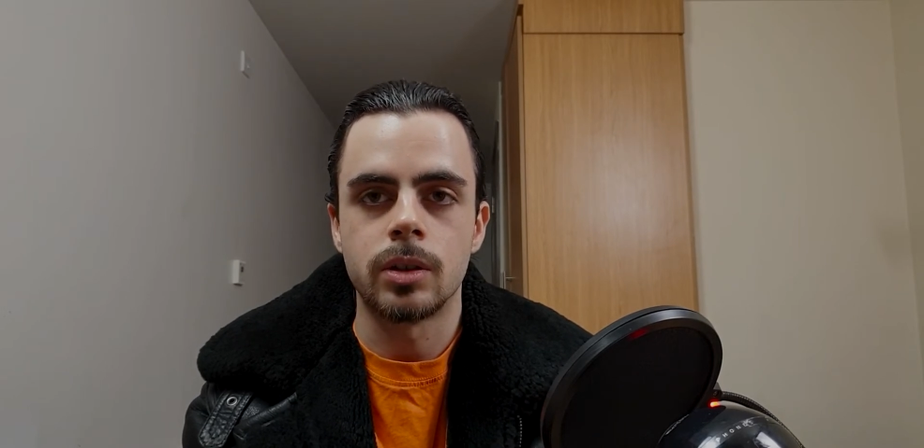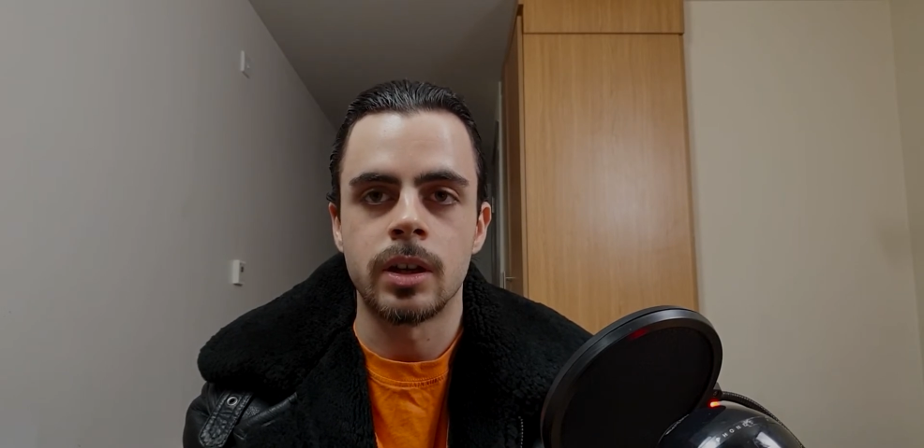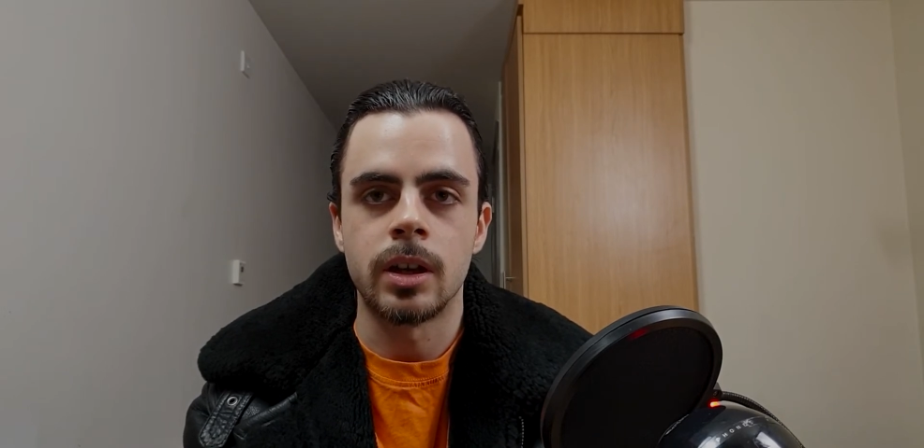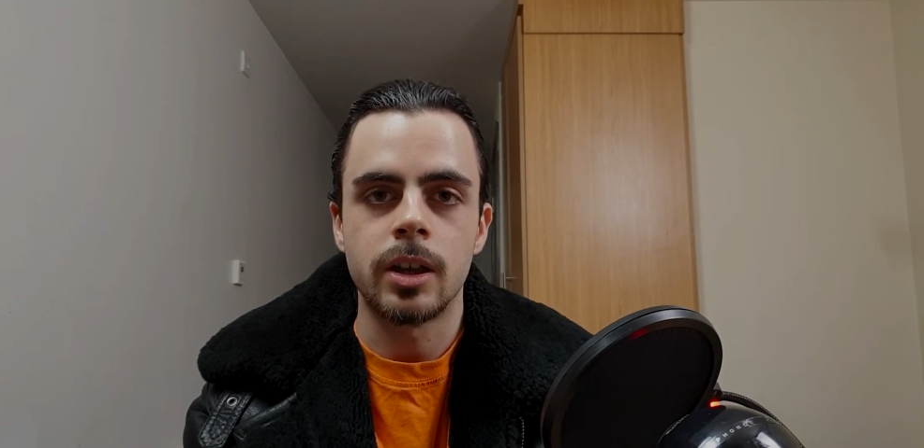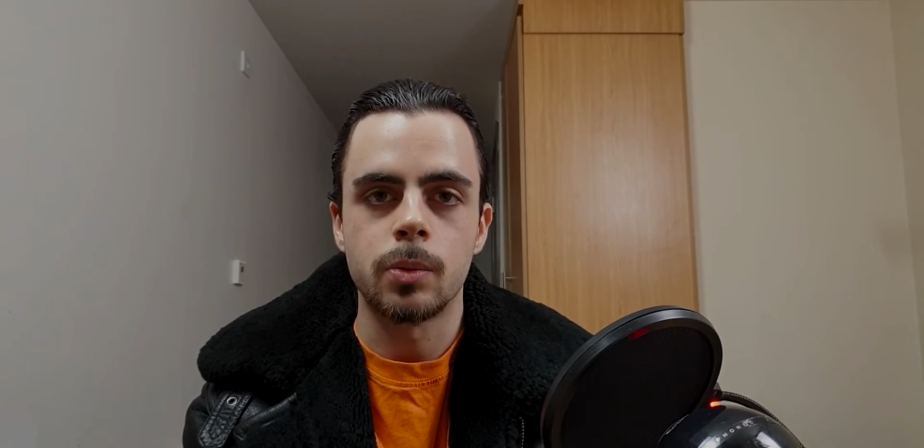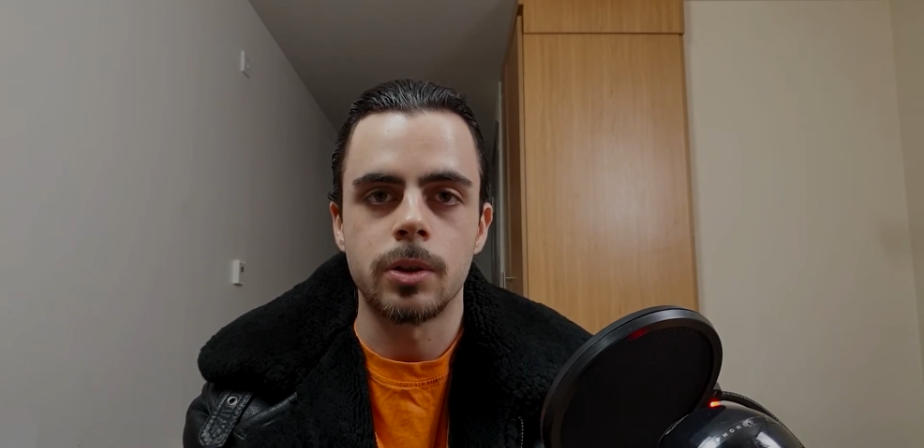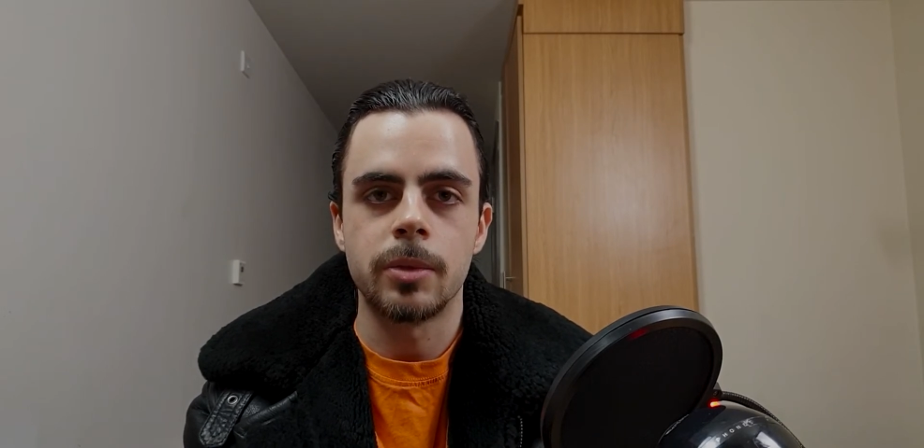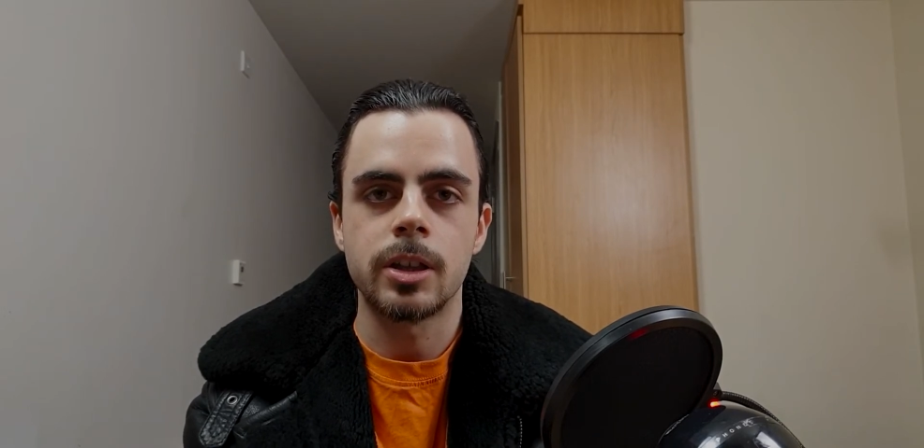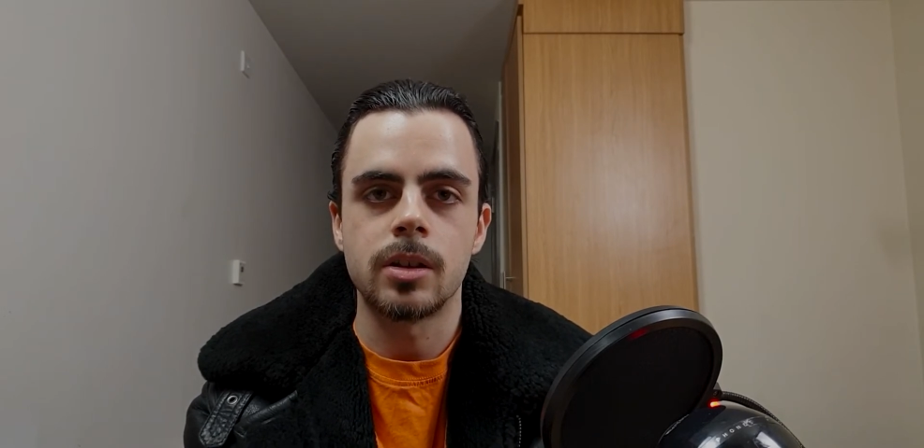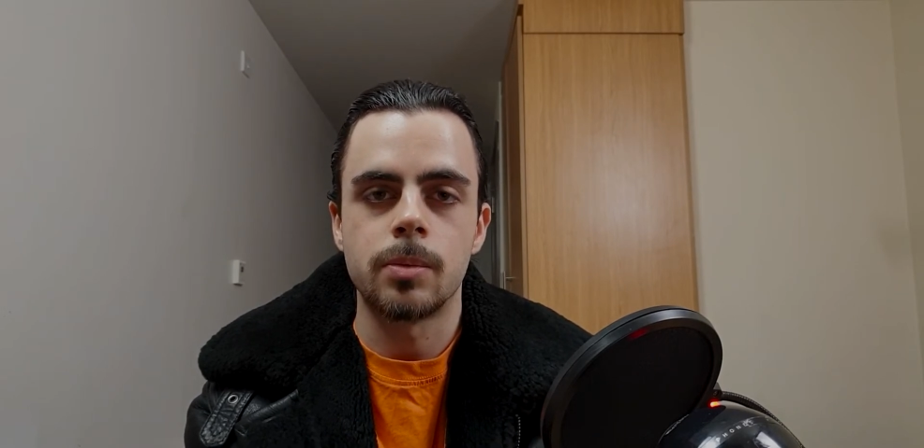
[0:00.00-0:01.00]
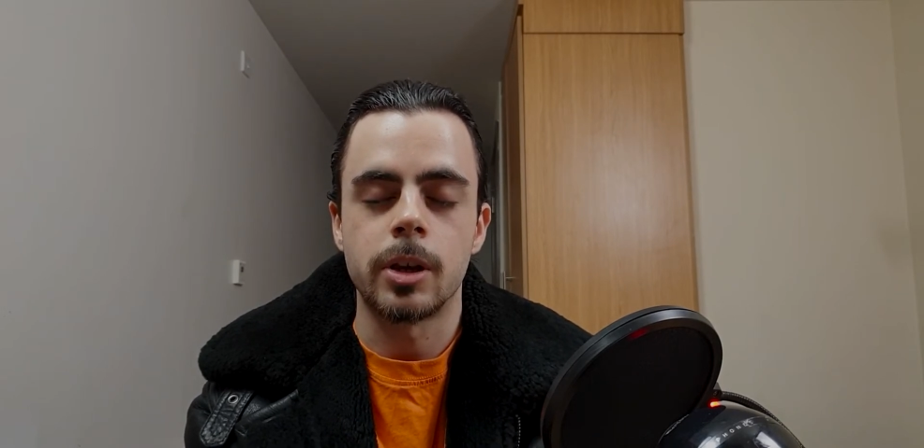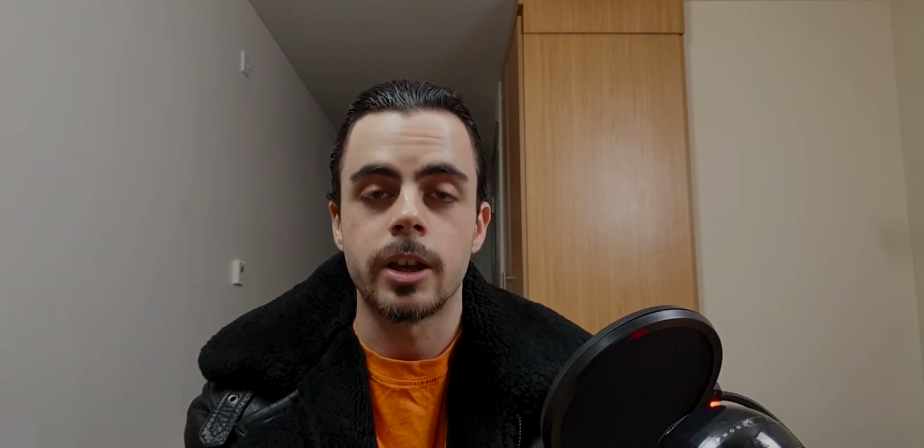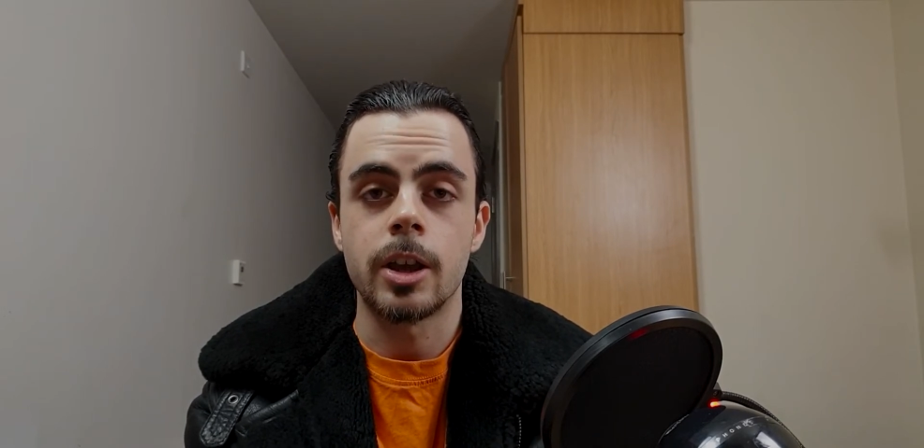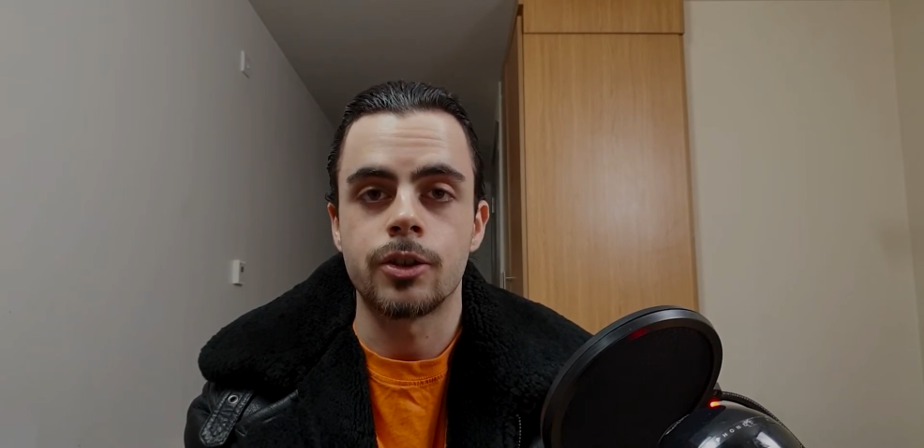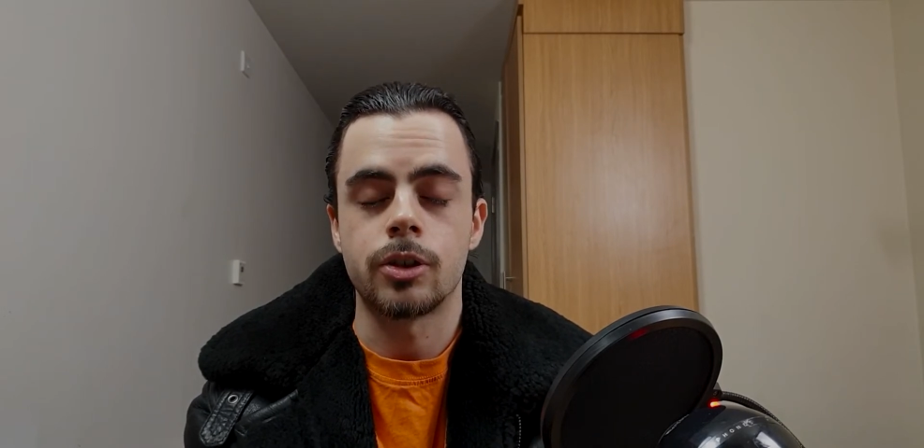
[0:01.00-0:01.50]
a liquid metal
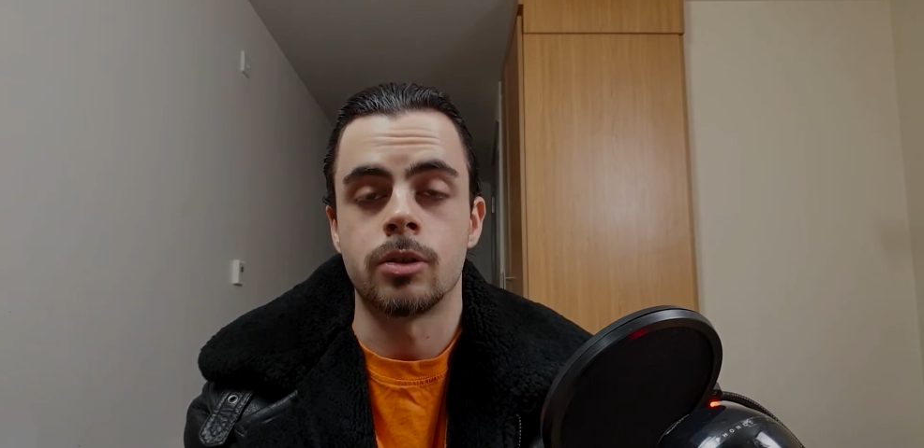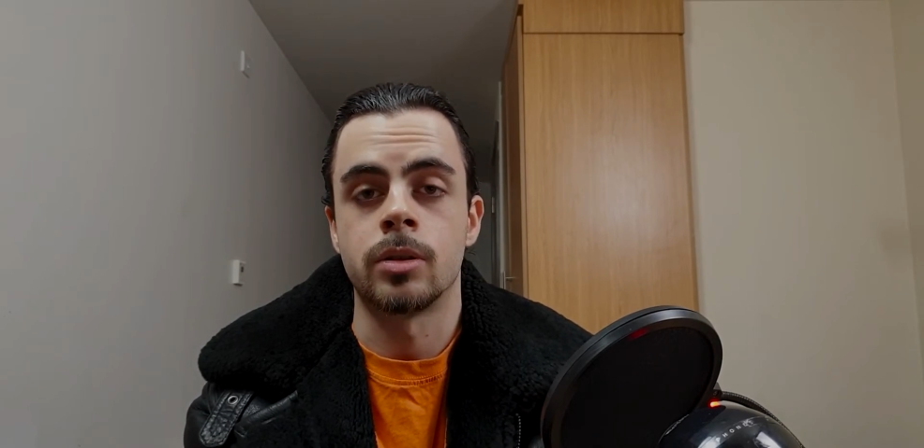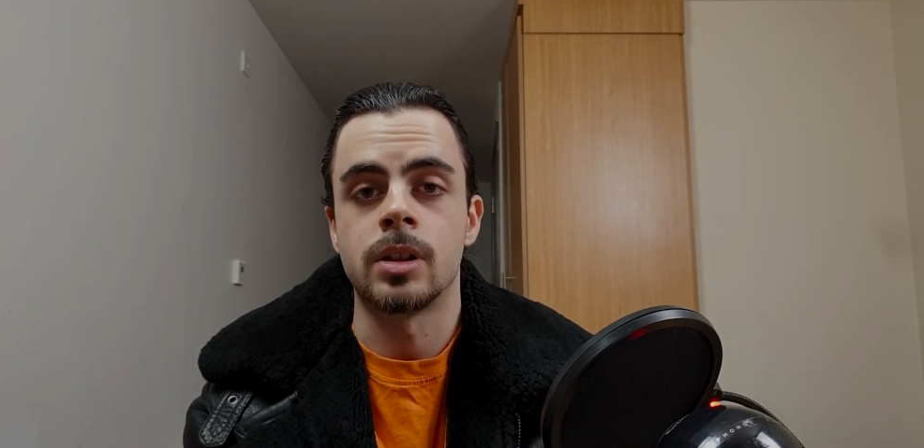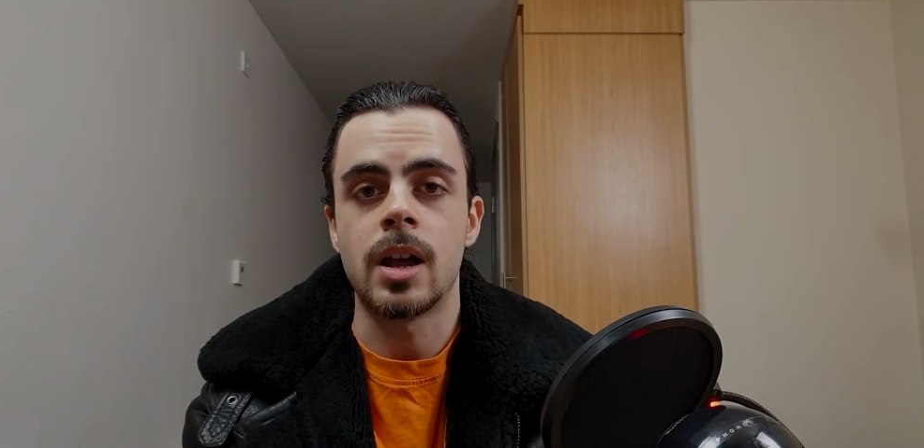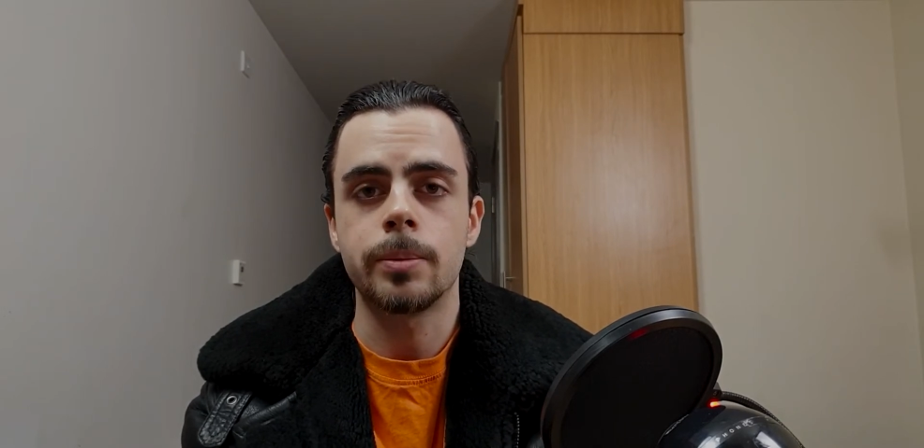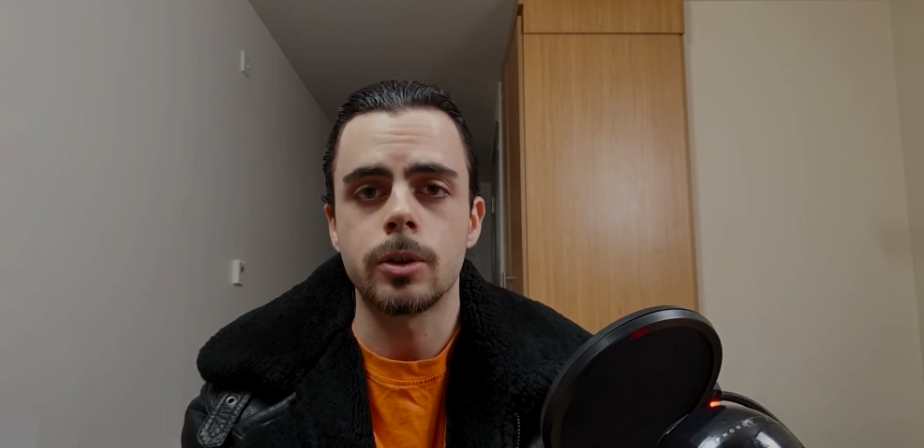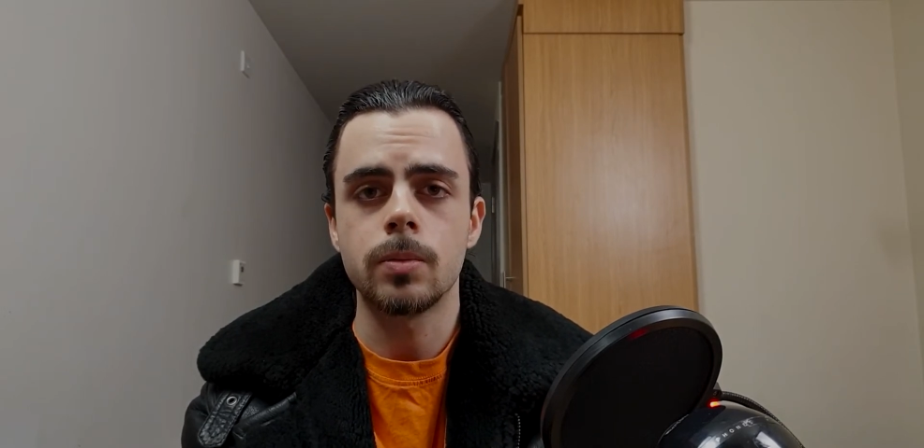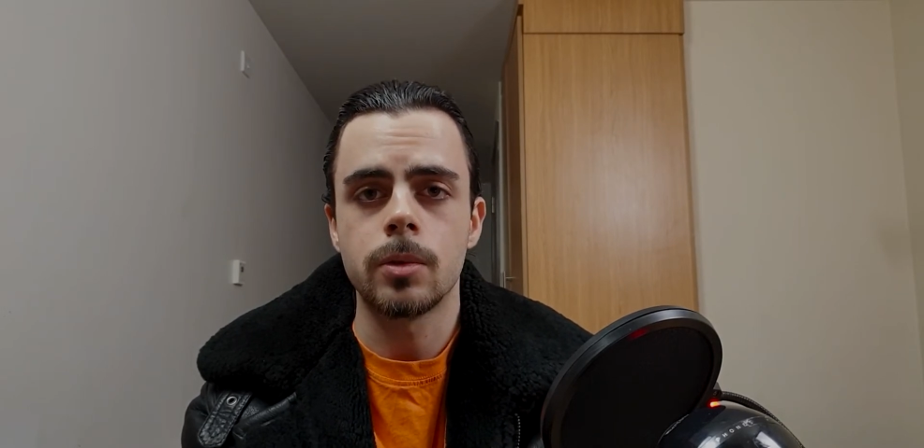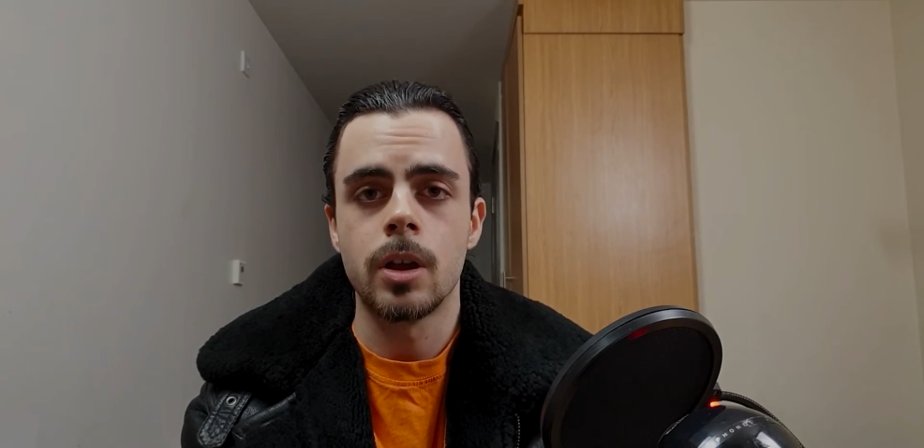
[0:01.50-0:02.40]
application on a laptop.